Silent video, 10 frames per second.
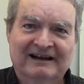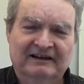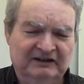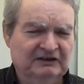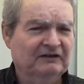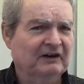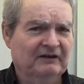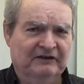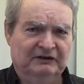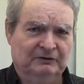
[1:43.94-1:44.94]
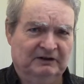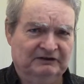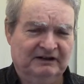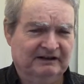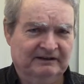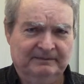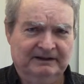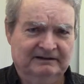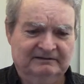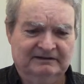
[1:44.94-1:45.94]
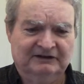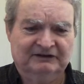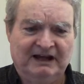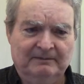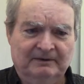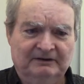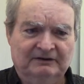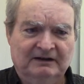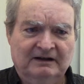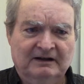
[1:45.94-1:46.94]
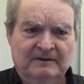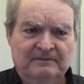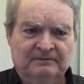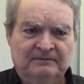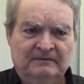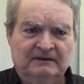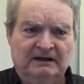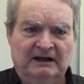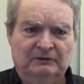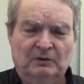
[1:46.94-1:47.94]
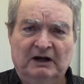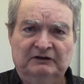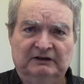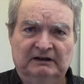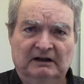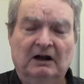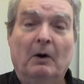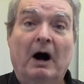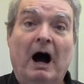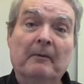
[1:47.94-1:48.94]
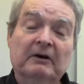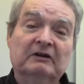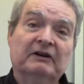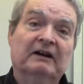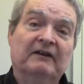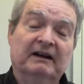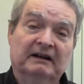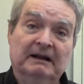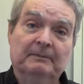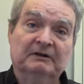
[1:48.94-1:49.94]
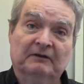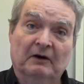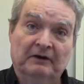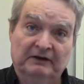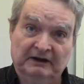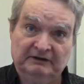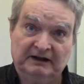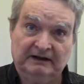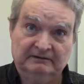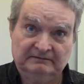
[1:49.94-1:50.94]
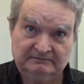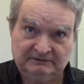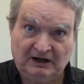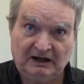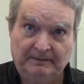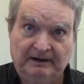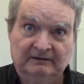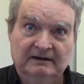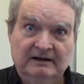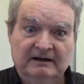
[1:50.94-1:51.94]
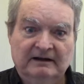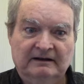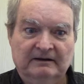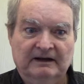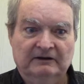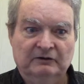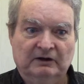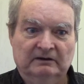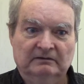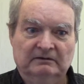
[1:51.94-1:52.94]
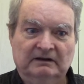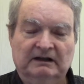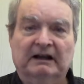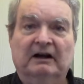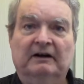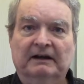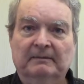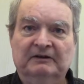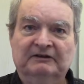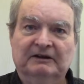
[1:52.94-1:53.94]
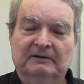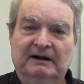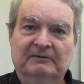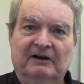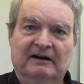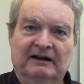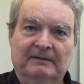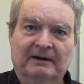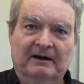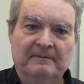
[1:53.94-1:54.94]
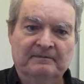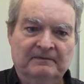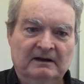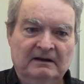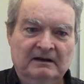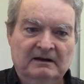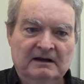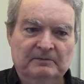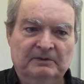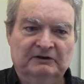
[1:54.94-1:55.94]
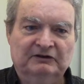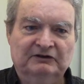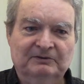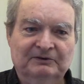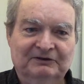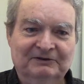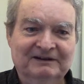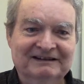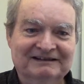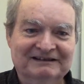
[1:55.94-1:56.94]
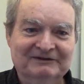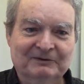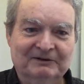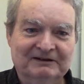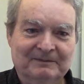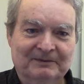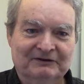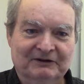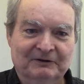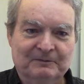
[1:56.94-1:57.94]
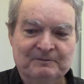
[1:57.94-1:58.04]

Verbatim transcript: This is very visual. It's not going to be the same as as watching it. i am going to try to find clips of all the things that I talk about, and you can click on them and see what I'm talking about. But she was doing a Civil War episode,